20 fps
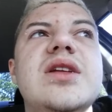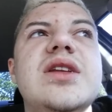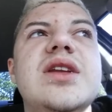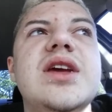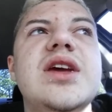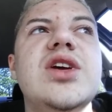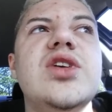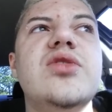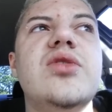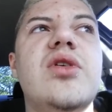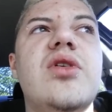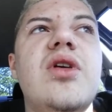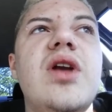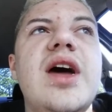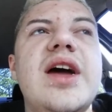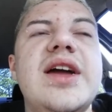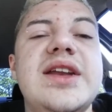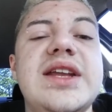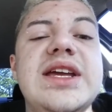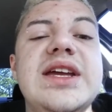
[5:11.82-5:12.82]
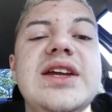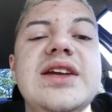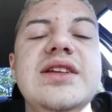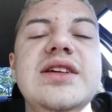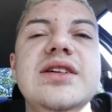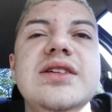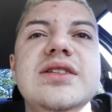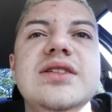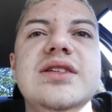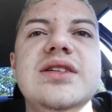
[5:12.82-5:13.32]
now all I
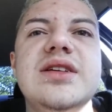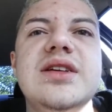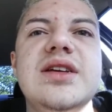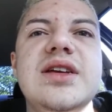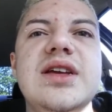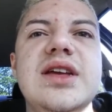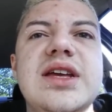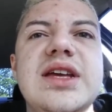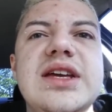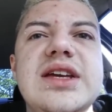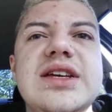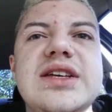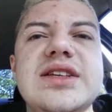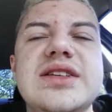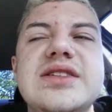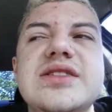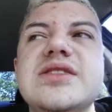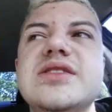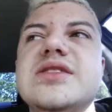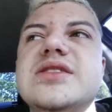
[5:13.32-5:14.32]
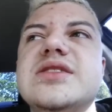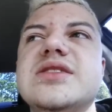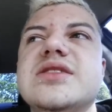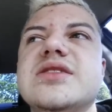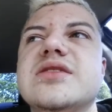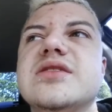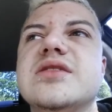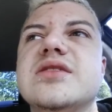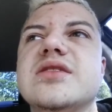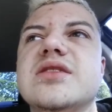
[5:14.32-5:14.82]
need
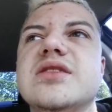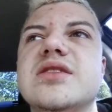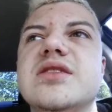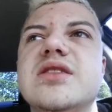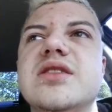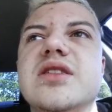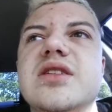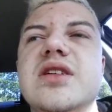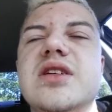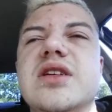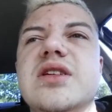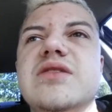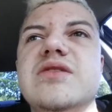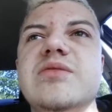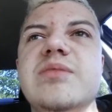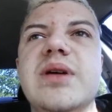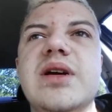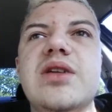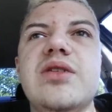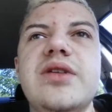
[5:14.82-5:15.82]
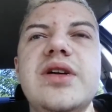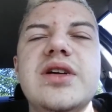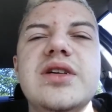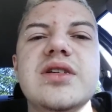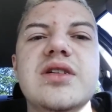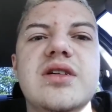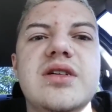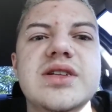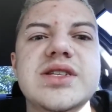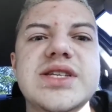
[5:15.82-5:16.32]
is for my lawyer
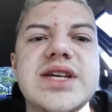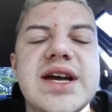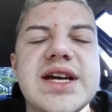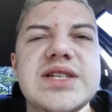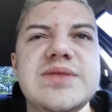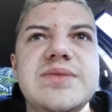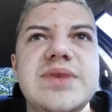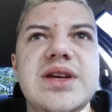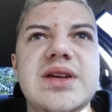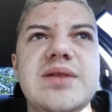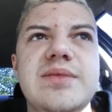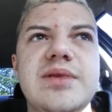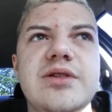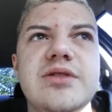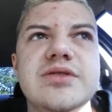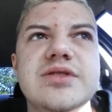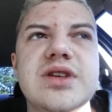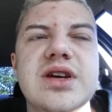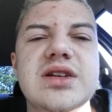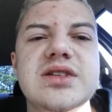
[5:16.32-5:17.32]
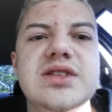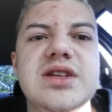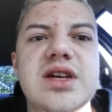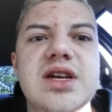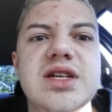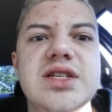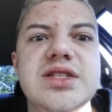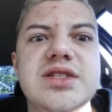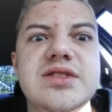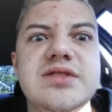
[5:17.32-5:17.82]
to contact me because that
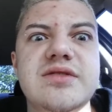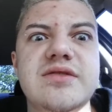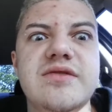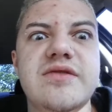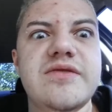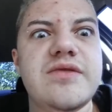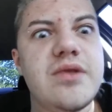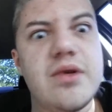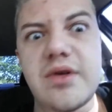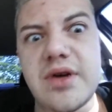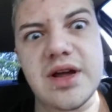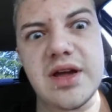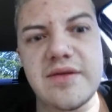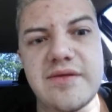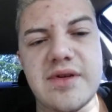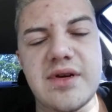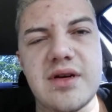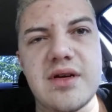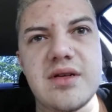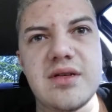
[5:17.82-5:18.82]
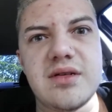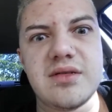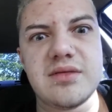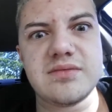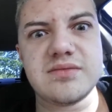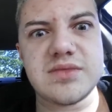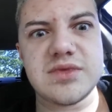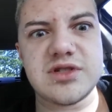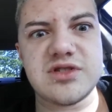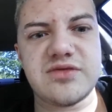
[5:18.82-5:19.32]
takes forever,
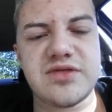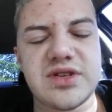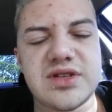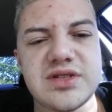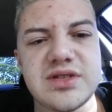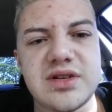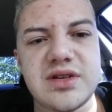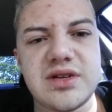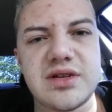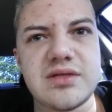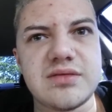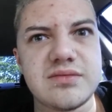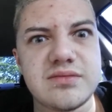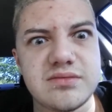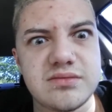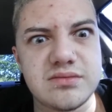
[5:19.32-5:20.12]
obviously.